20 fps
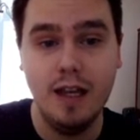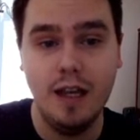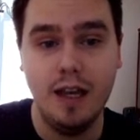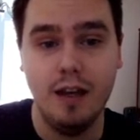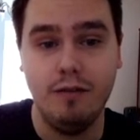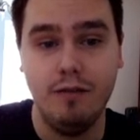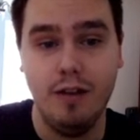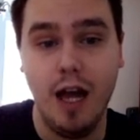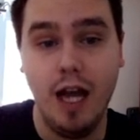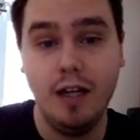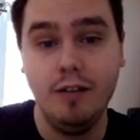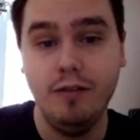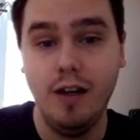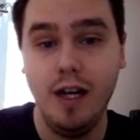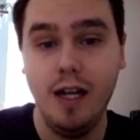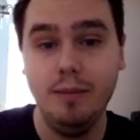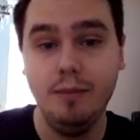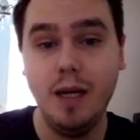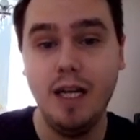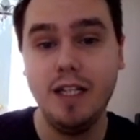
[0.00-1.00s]
if I
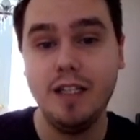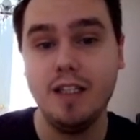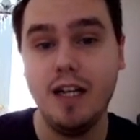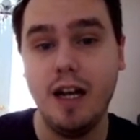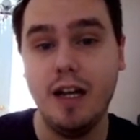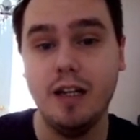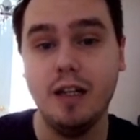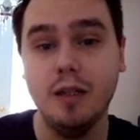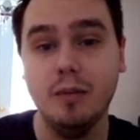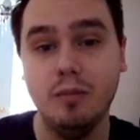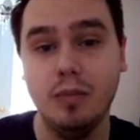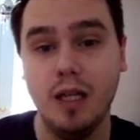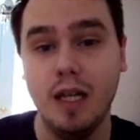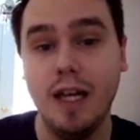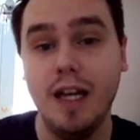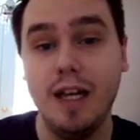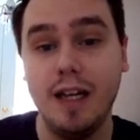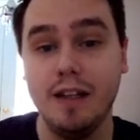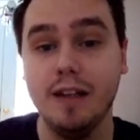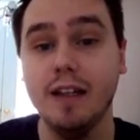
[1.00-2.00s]
find my child
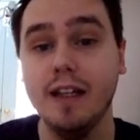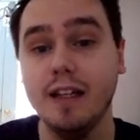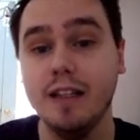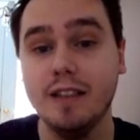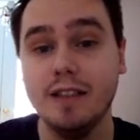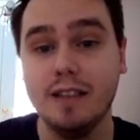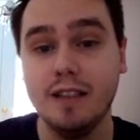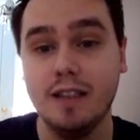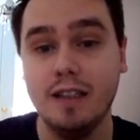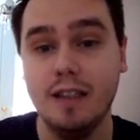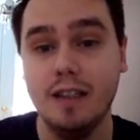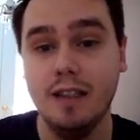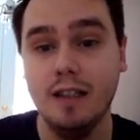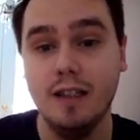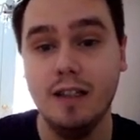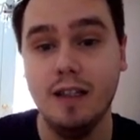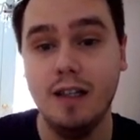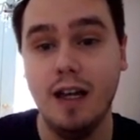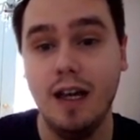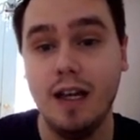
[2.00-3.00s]
playing this,
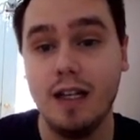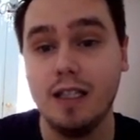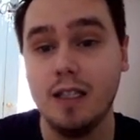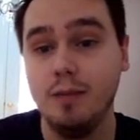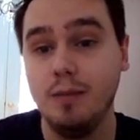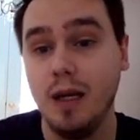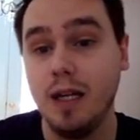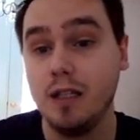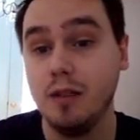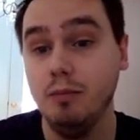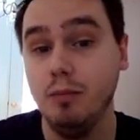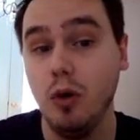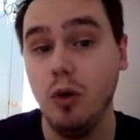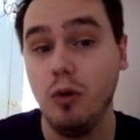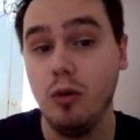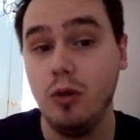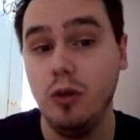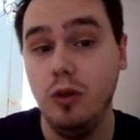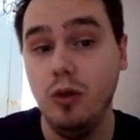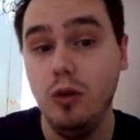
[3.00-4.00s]
expect
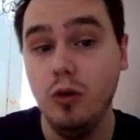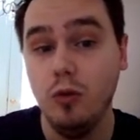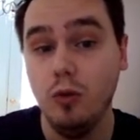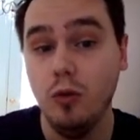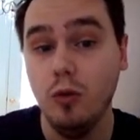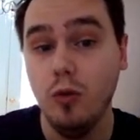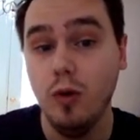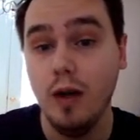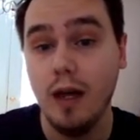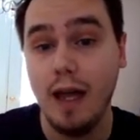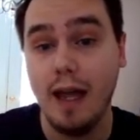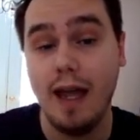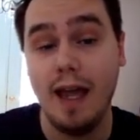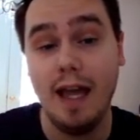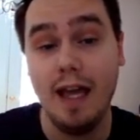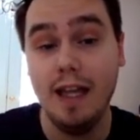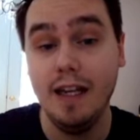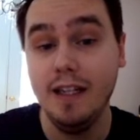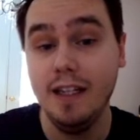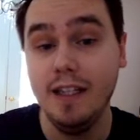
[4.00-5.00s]
both you
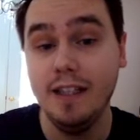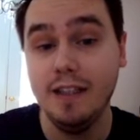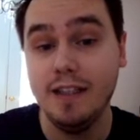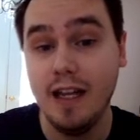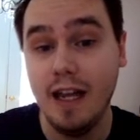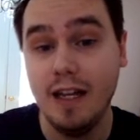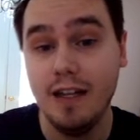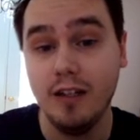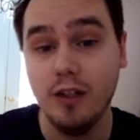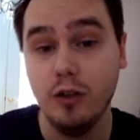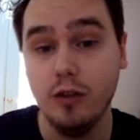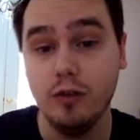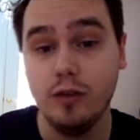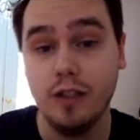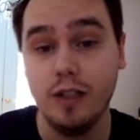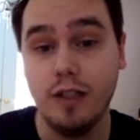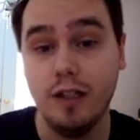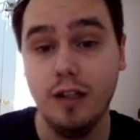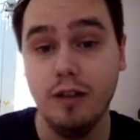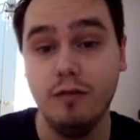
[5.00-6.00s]
and Nintendo
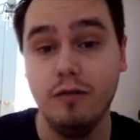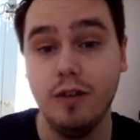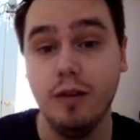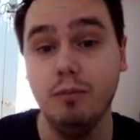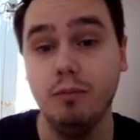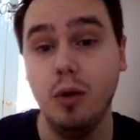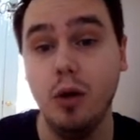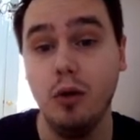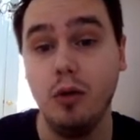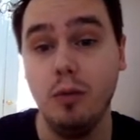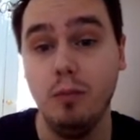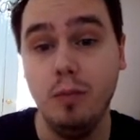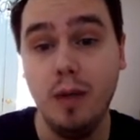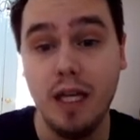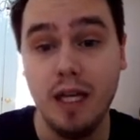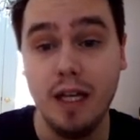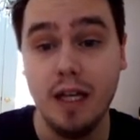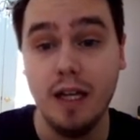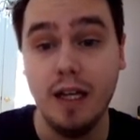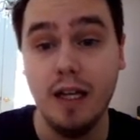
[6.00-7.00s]
to hear from both
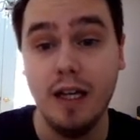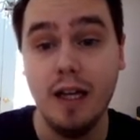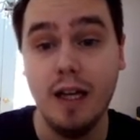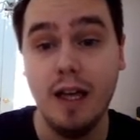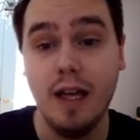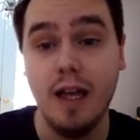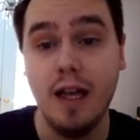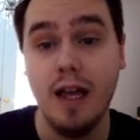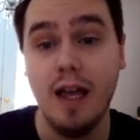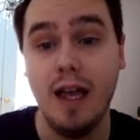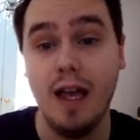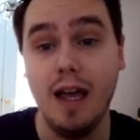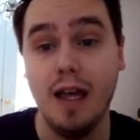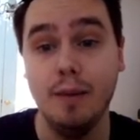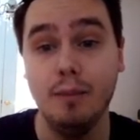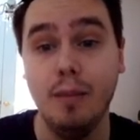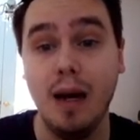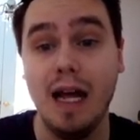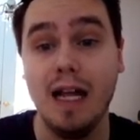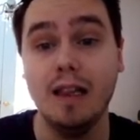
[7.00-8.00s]
me
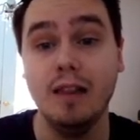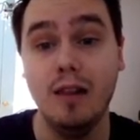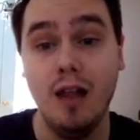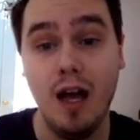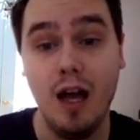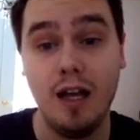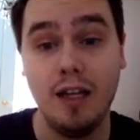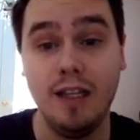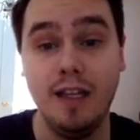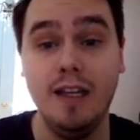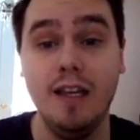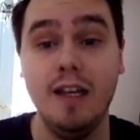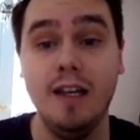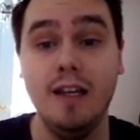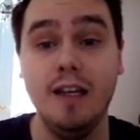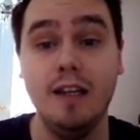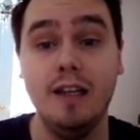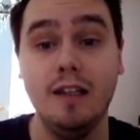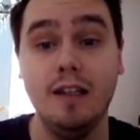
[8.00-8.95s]
and my lawye.